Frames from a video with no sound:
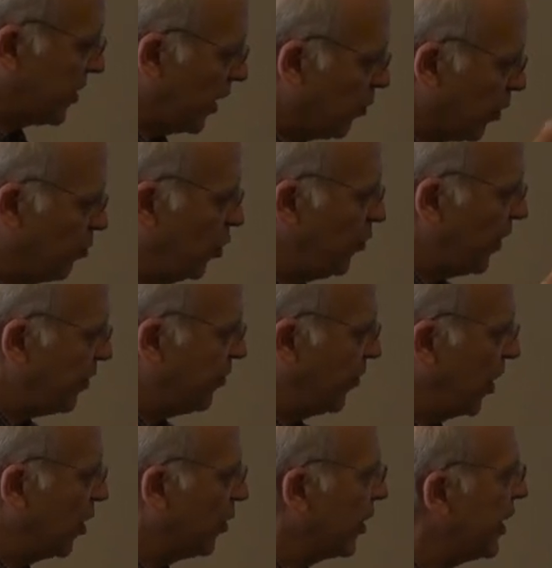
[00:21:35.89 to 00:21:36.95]
they were moving
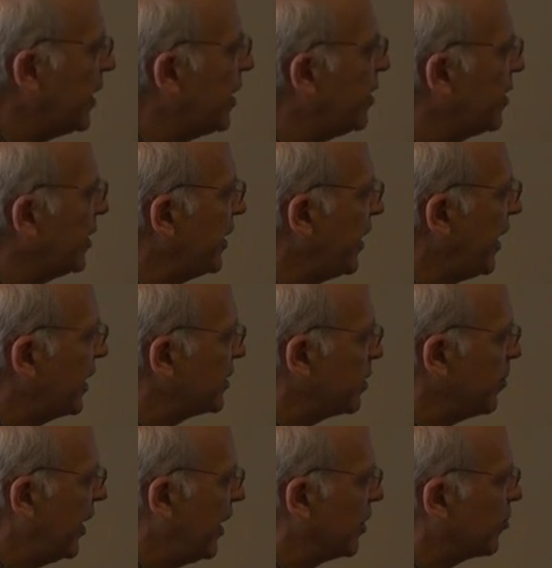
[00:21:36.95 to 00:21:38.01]
forward, he, he had
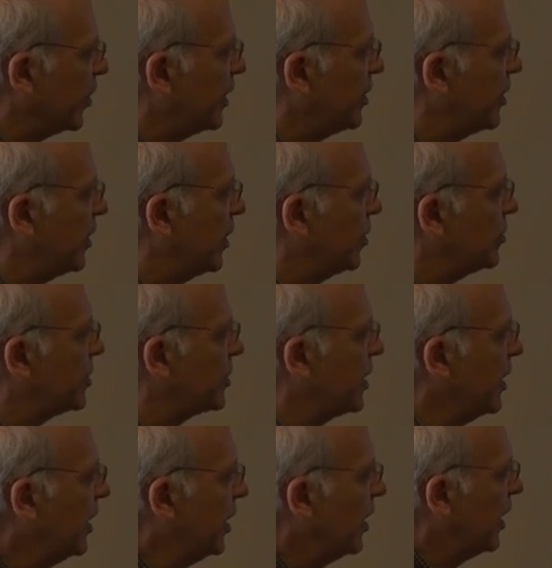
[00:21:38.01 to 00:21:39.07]
some handwritten notes
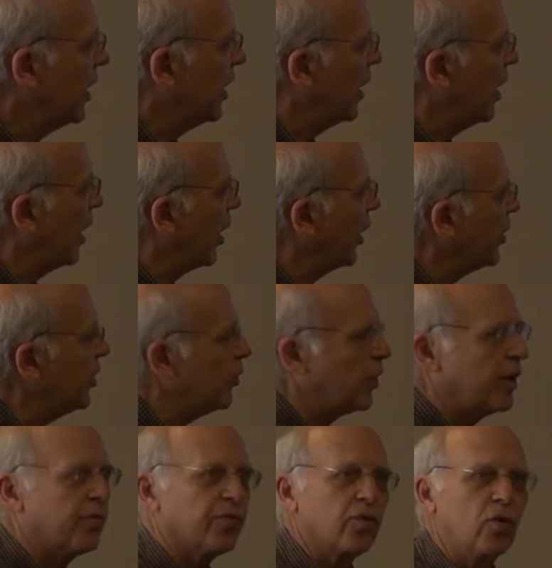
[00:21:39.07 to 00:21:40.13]
uh,
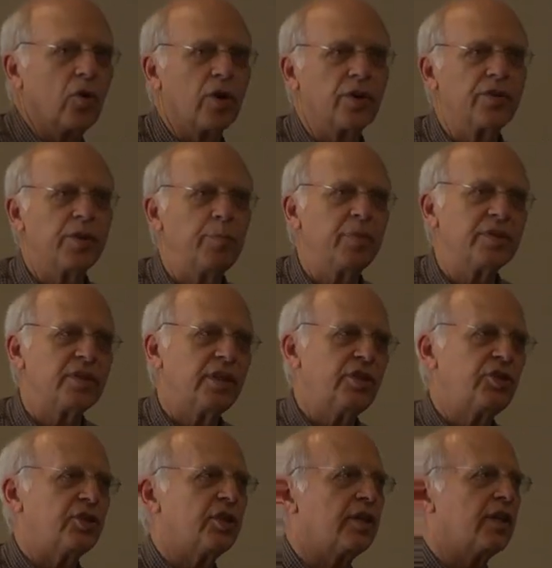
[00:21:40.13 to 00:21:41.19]
arguing for the
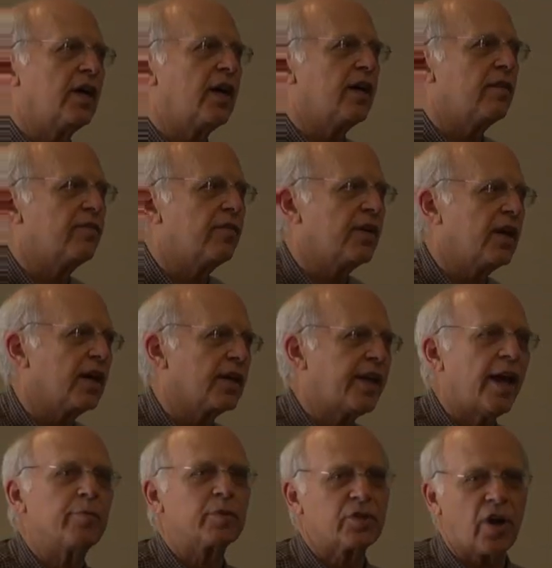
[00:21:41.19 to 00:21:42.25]
position of uh,
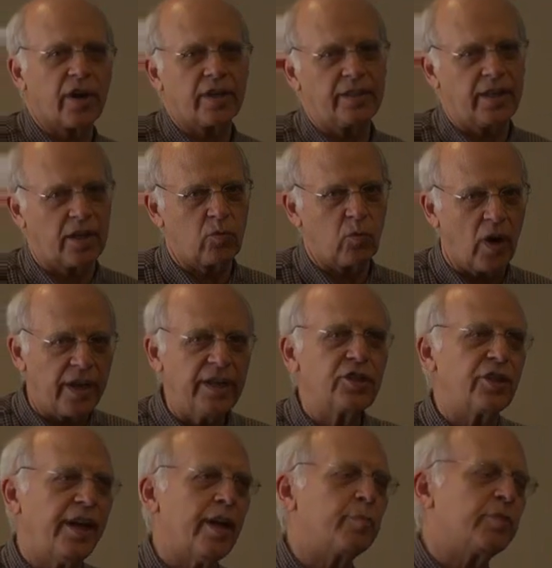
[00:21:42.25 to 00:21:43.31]
campus architect, why
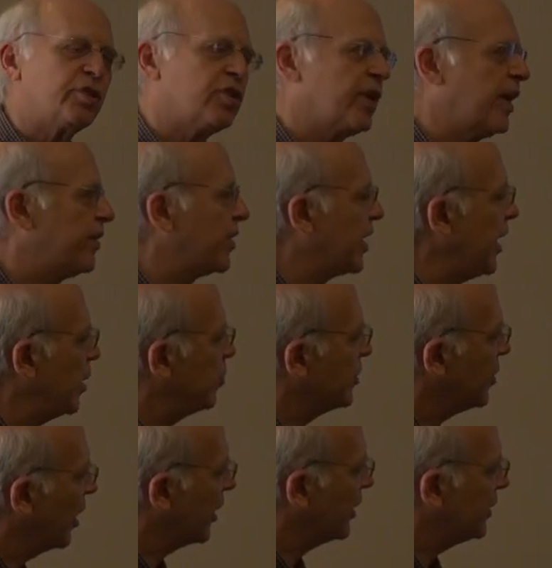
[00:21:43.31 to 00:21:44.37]
each campus should have a
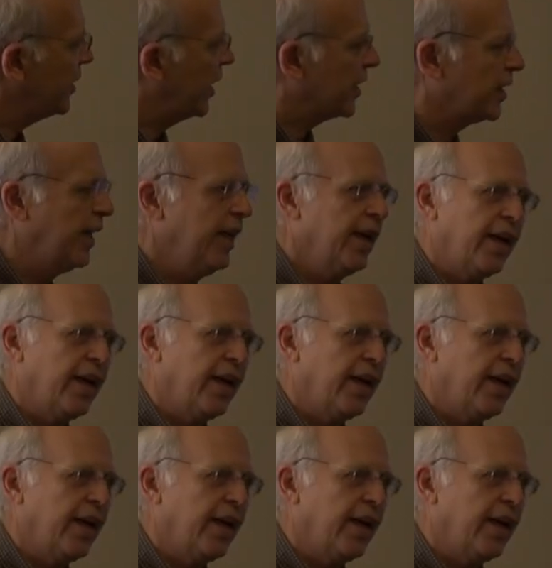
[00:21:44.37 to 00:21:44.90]
campus architect.